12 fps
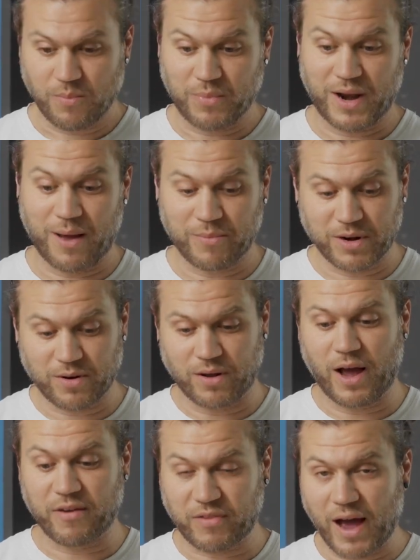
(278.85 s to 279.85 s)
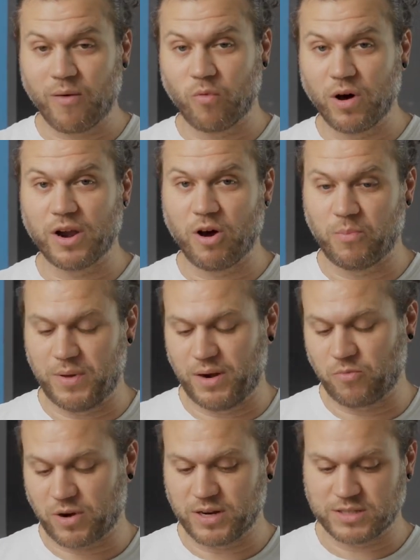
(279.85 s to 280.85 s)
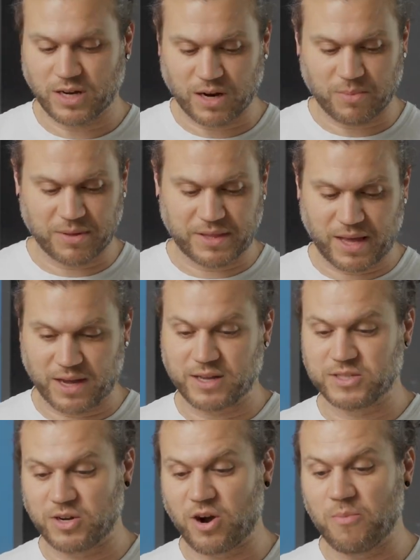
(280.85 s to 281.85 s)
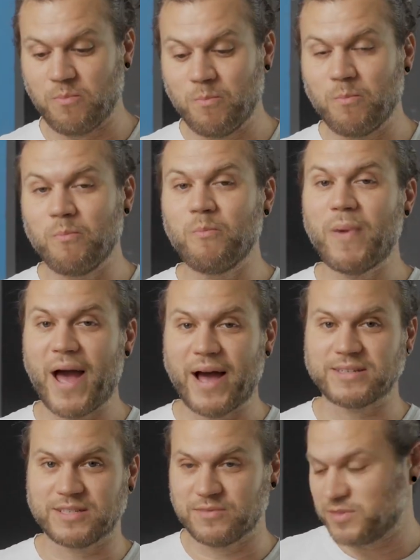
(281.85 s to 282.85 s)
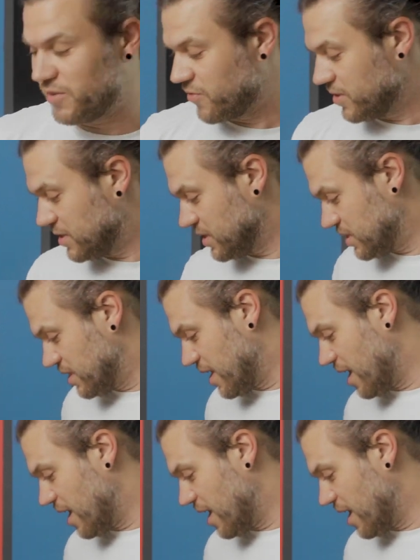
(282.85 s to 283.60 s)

But I've got one open, and we're gonna talk about that because there are massive differences in